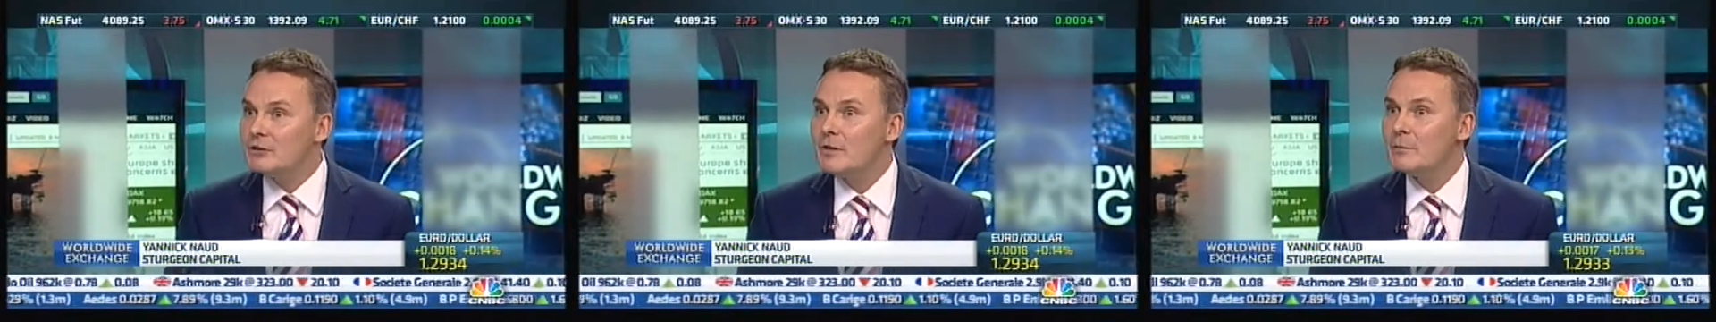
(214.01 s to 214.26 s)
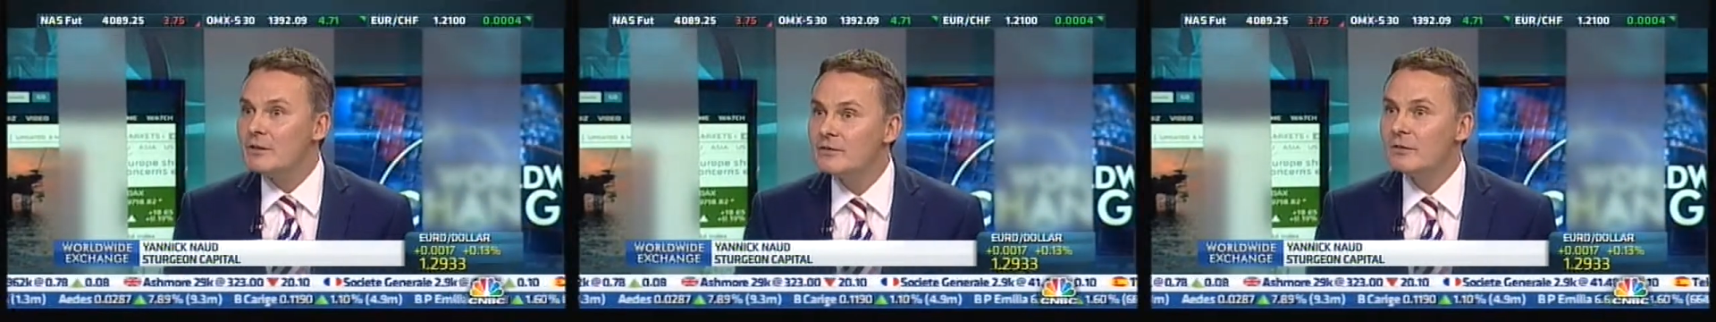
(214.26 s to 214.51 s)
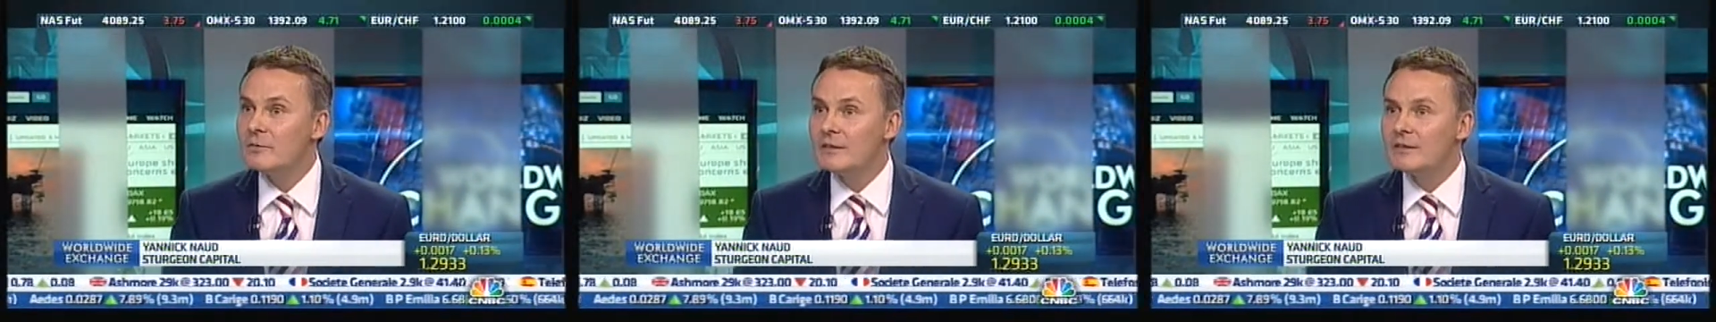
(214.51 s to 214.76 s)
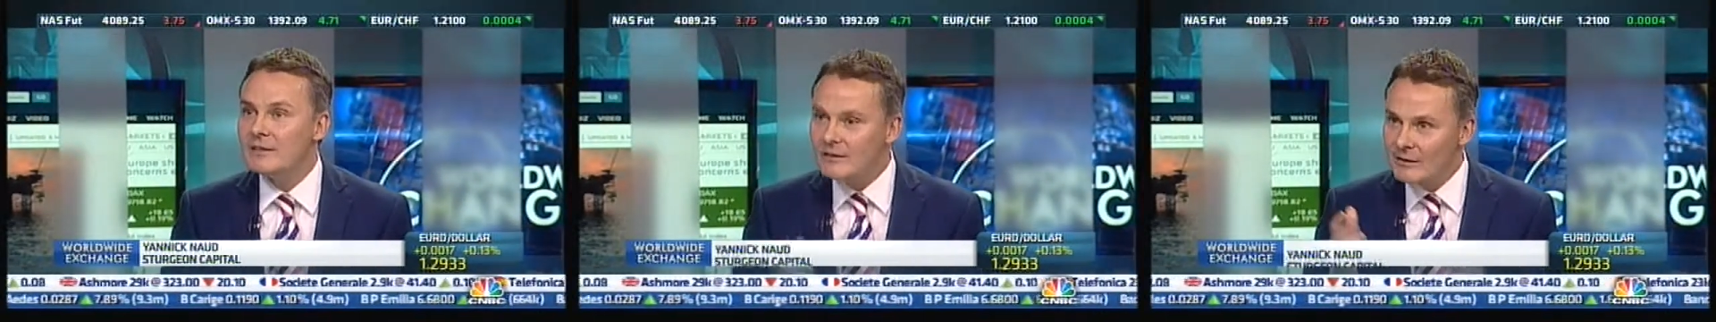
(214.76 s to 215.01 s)
Japanese stock,
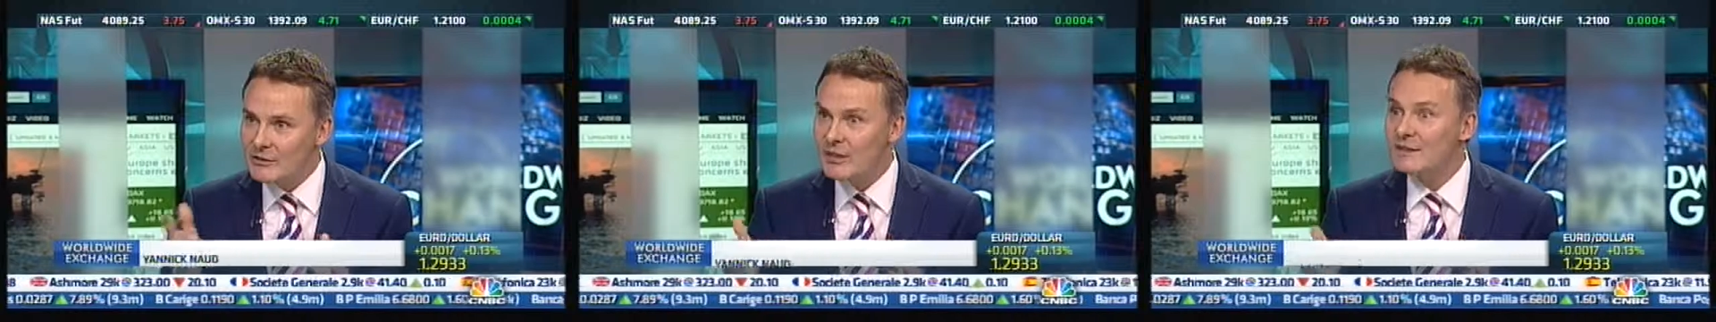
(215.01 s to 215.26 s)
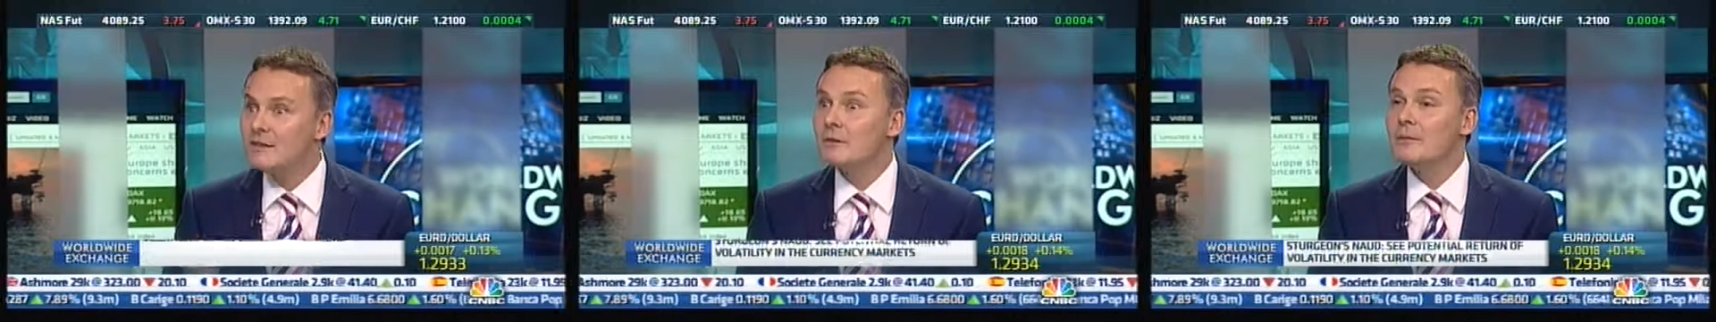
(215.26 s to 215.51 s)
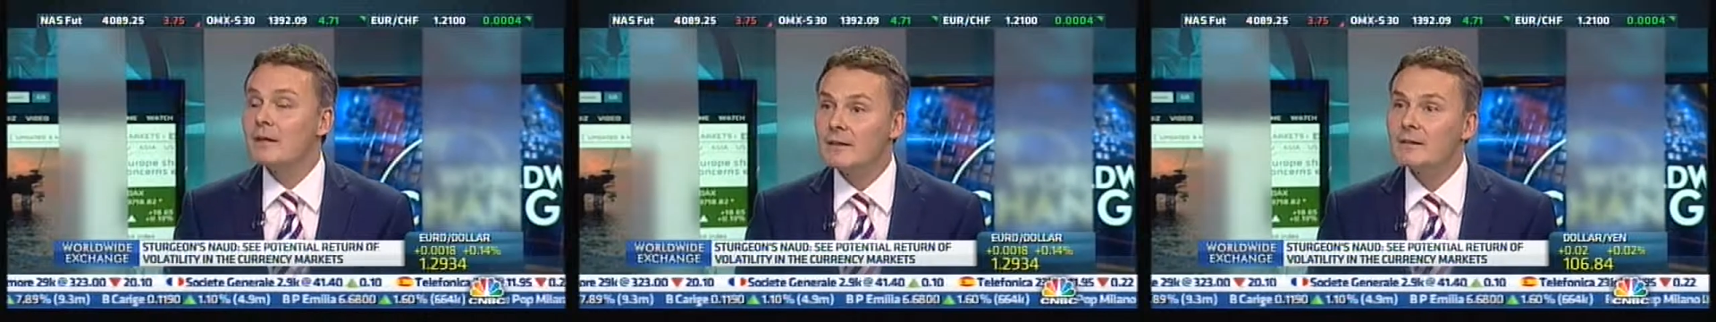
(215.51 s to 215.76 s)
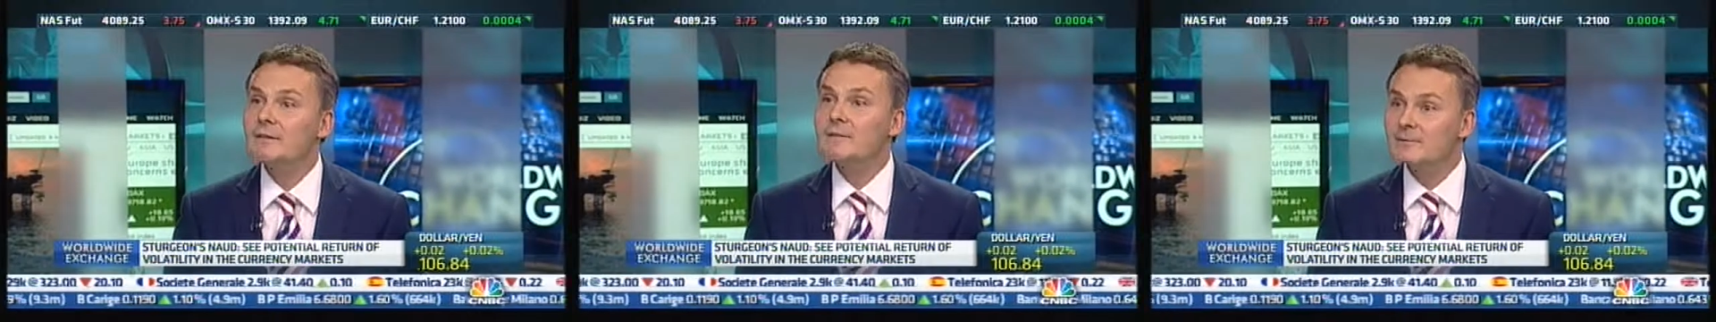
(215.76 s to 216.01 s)
in the Chinese stock
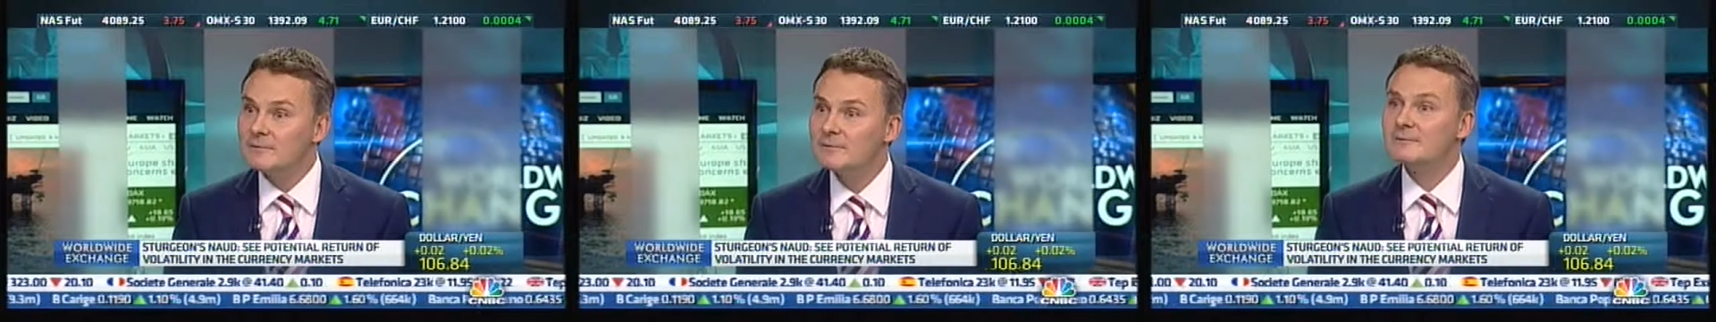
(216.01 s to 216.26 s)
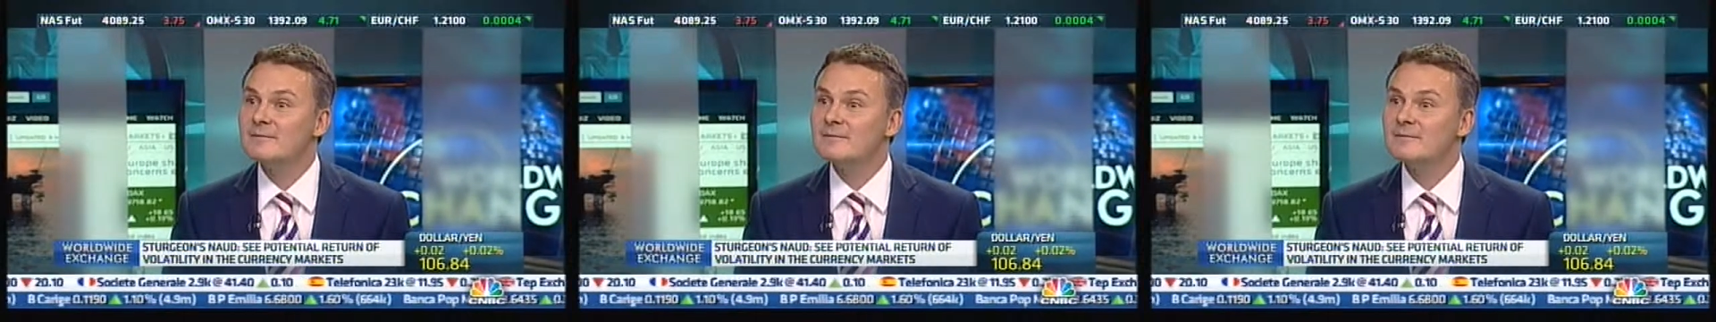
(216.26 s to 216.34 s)
market. Mm.